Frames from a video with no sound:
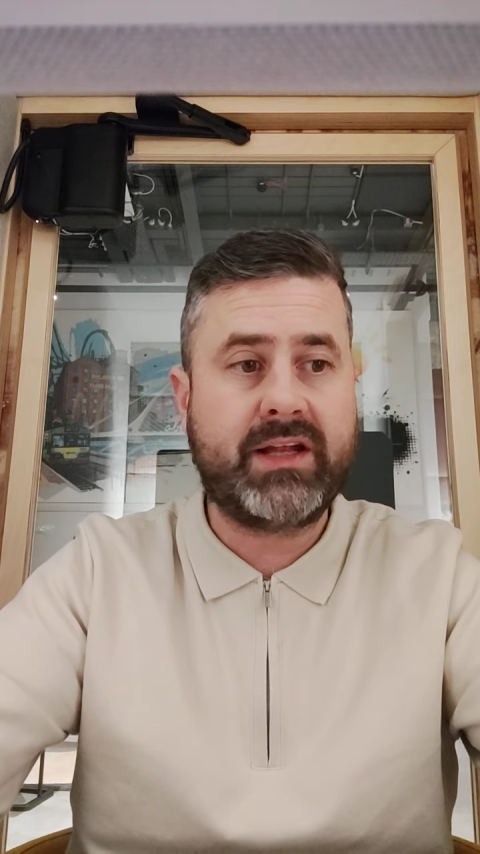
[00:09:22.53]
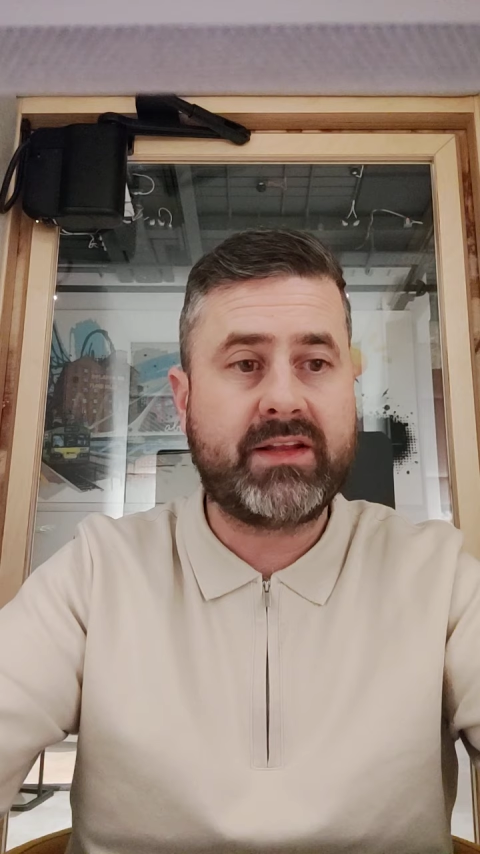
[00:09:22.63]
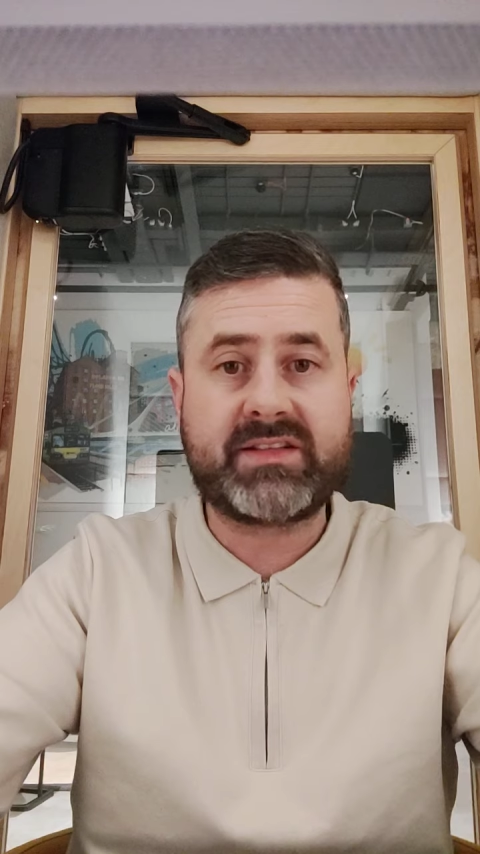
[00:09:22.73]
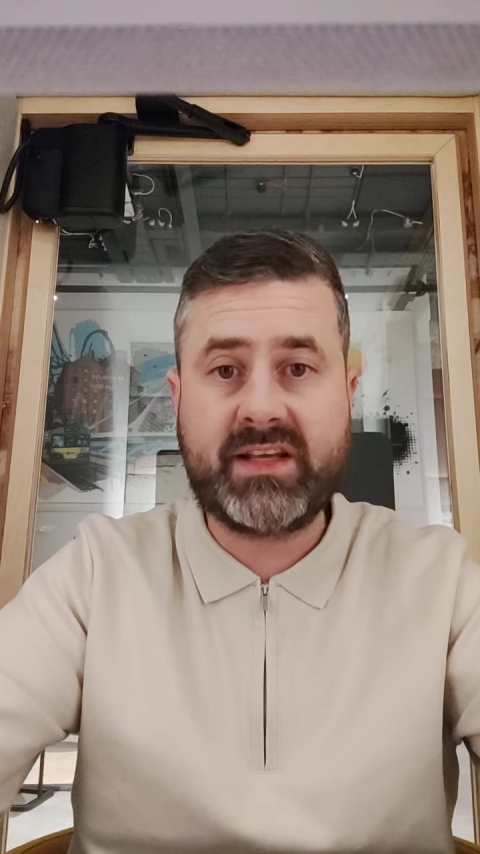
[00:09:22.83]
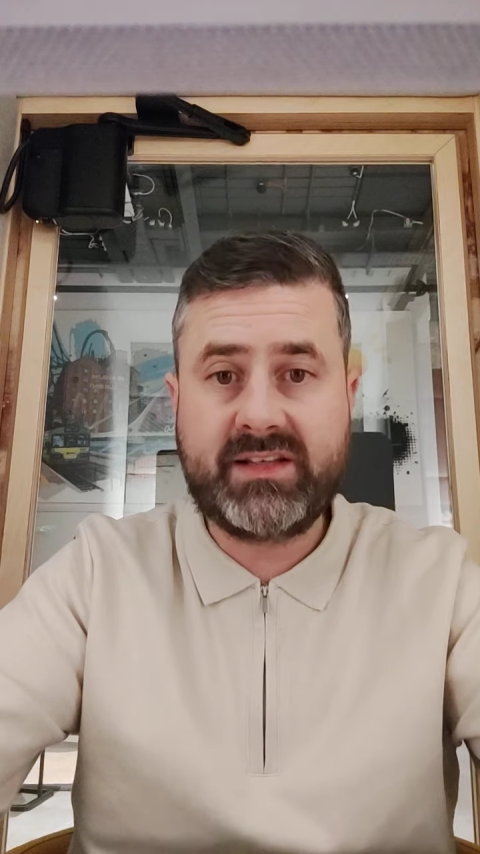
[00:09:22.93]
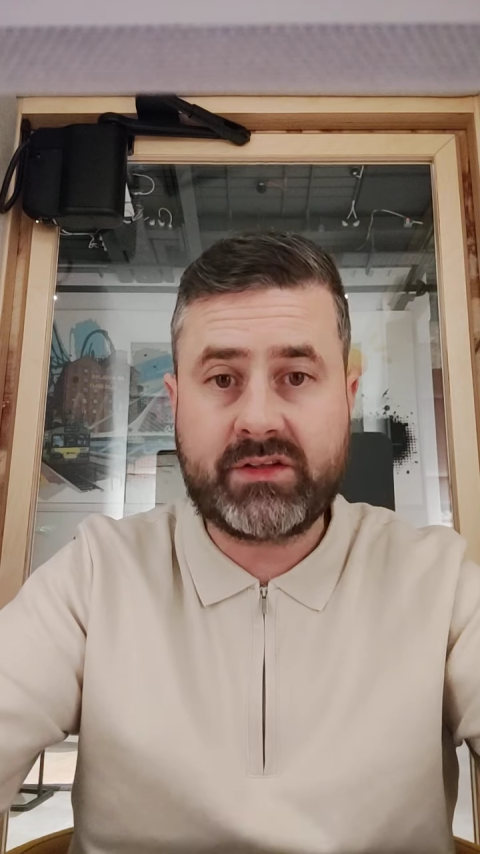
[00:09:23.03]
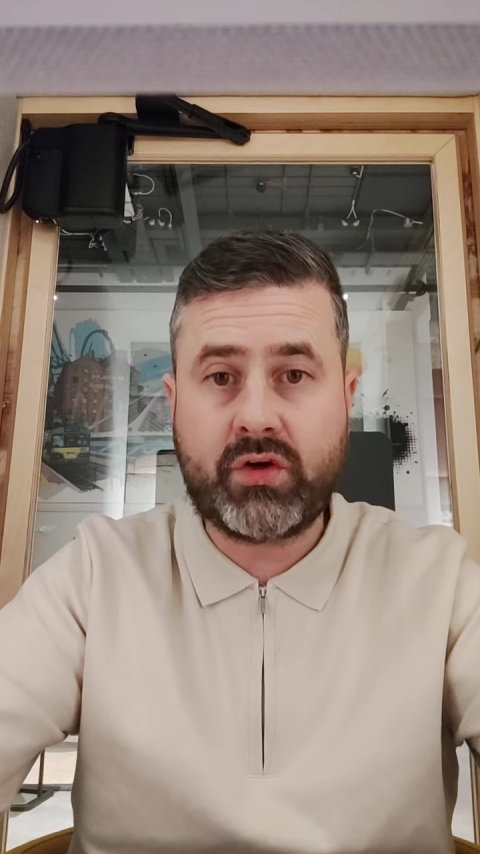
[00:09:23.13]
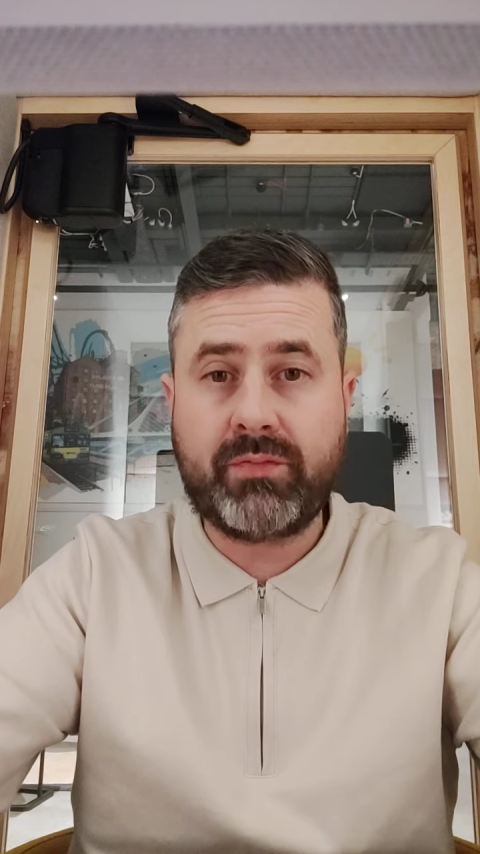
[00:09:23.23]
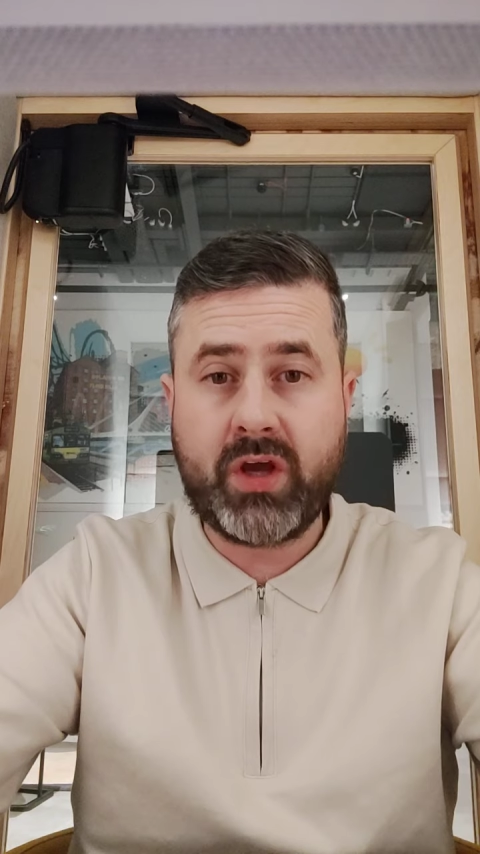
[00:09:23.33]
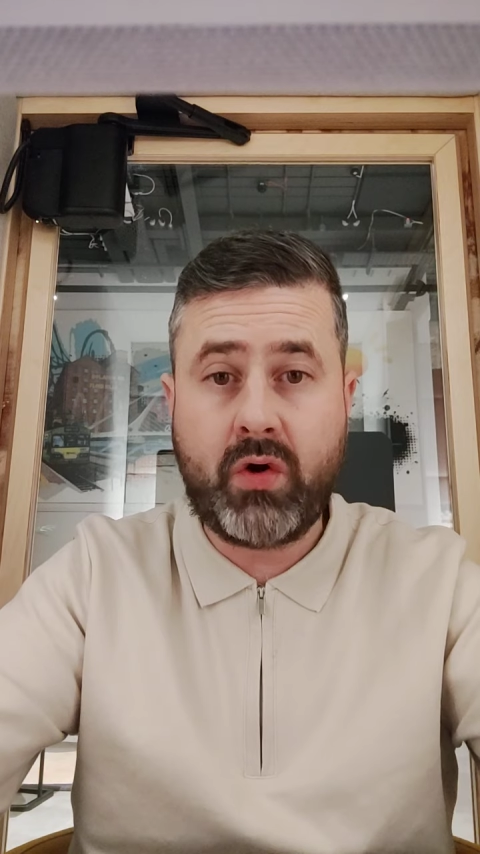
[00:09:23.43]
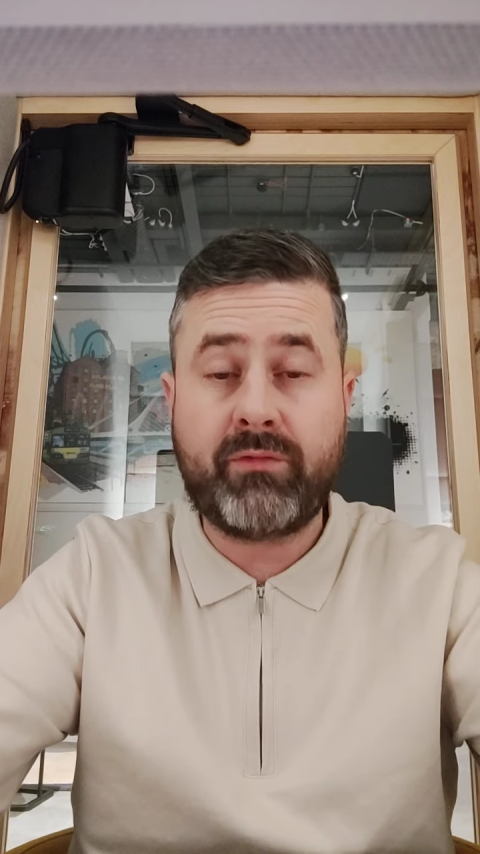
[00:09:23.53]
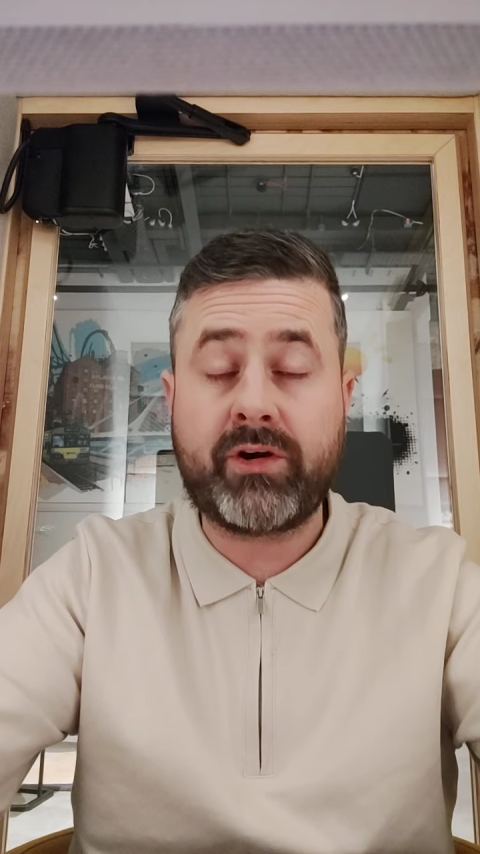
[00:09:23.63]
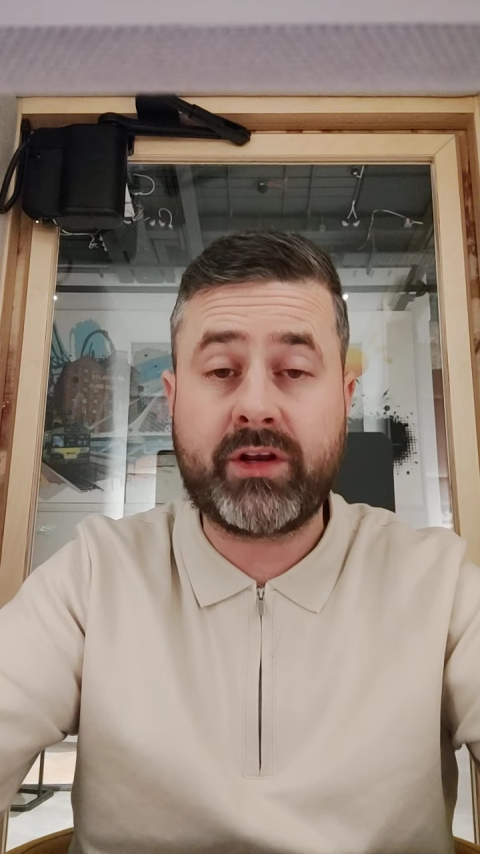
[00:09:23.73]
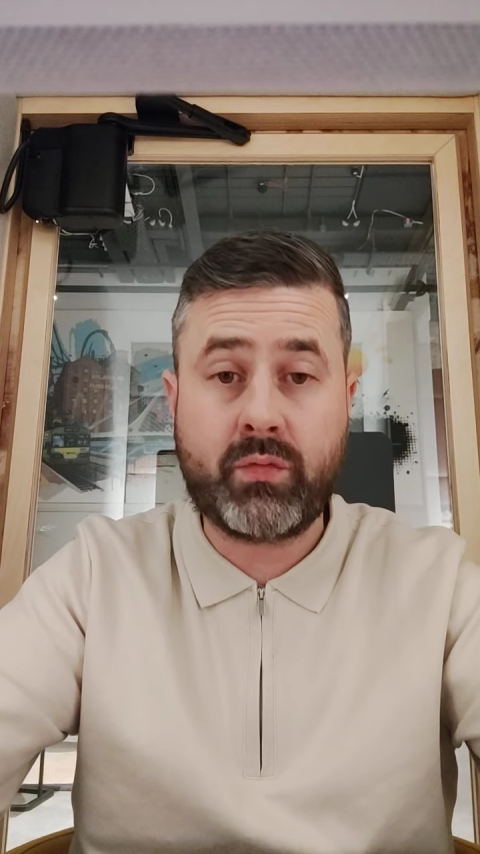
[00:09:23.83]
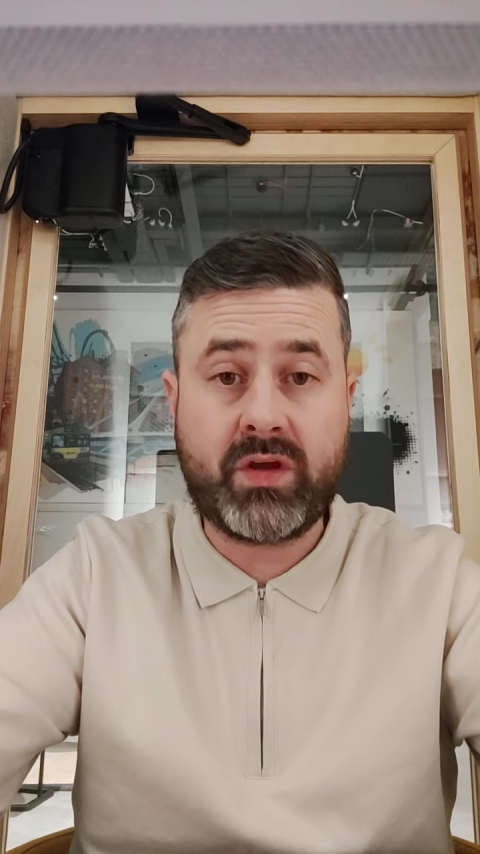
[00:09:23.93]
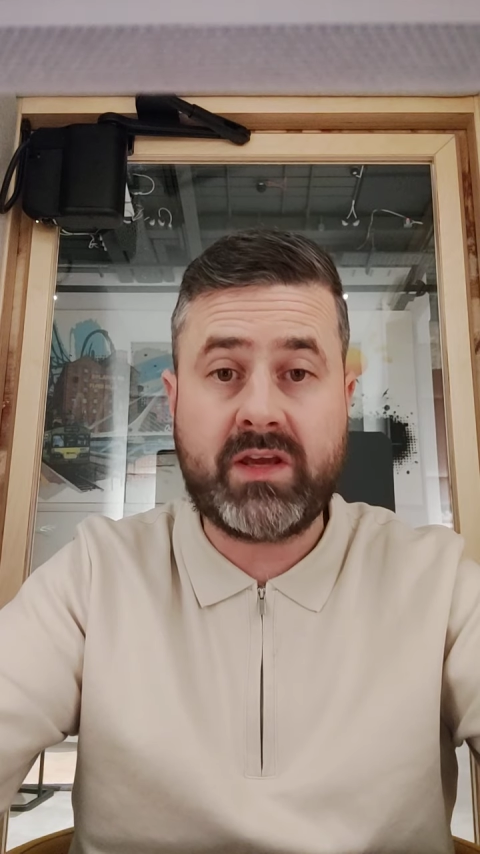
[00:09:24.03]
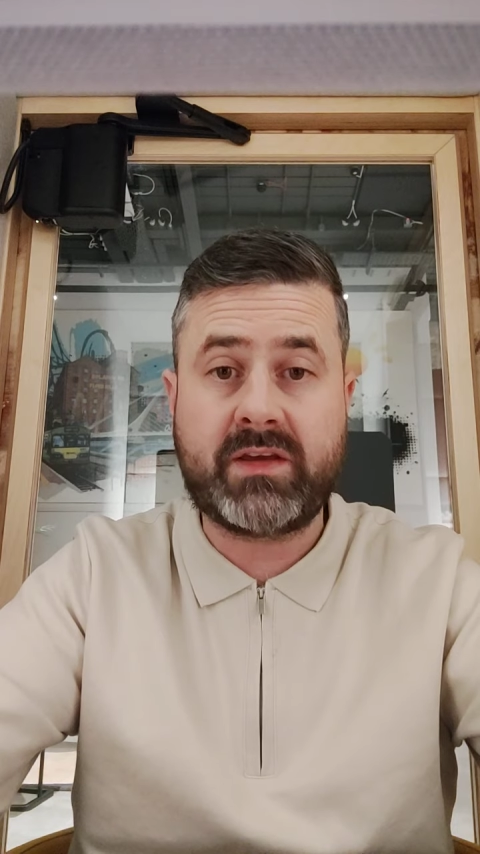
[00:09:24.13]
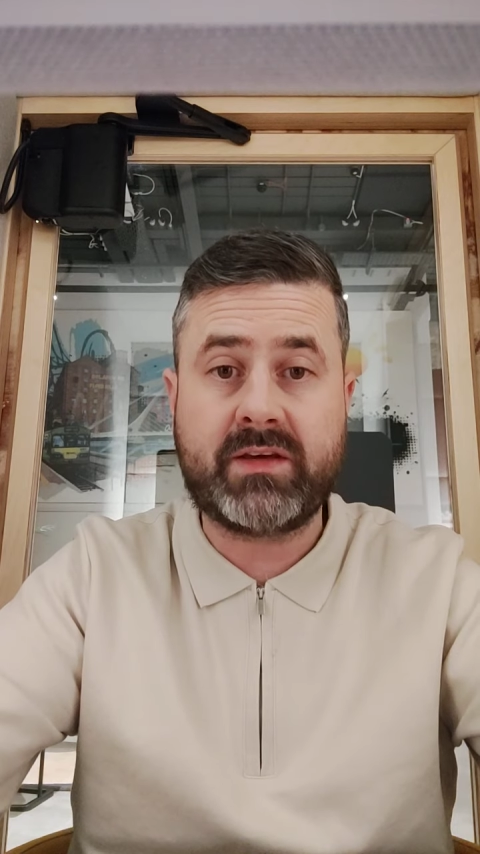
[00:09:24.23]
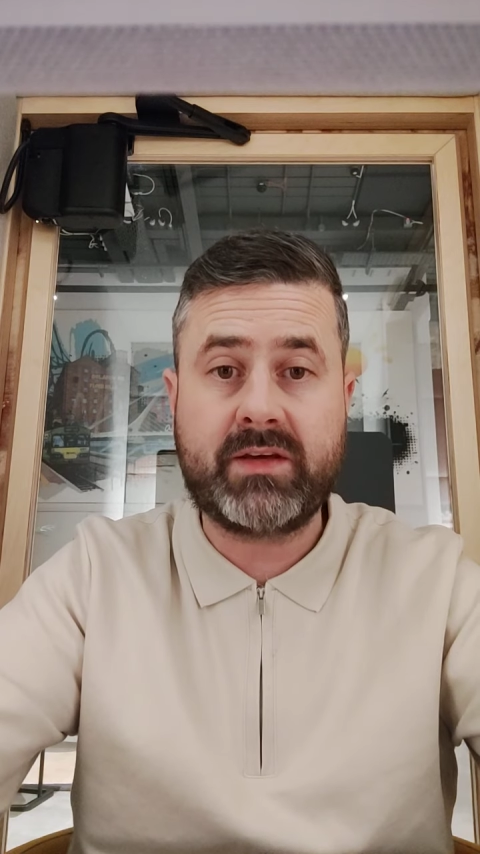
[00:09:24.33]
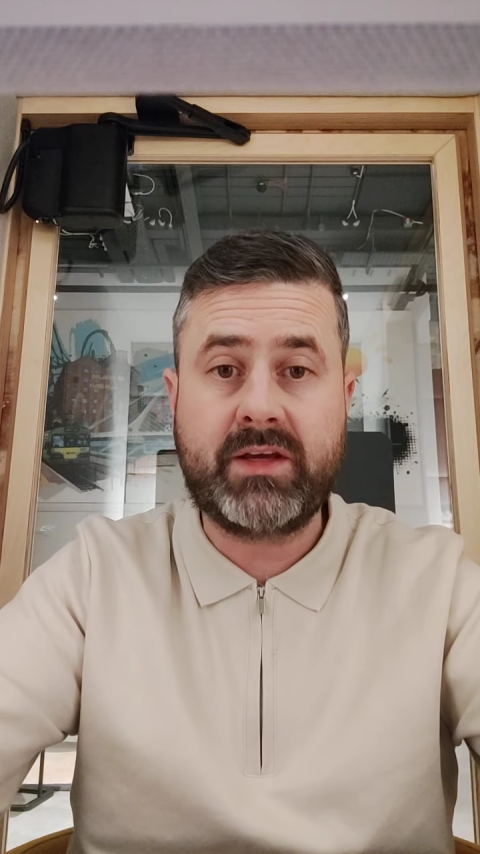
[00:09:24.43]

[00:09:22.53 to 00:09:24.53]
The season could be over in a week.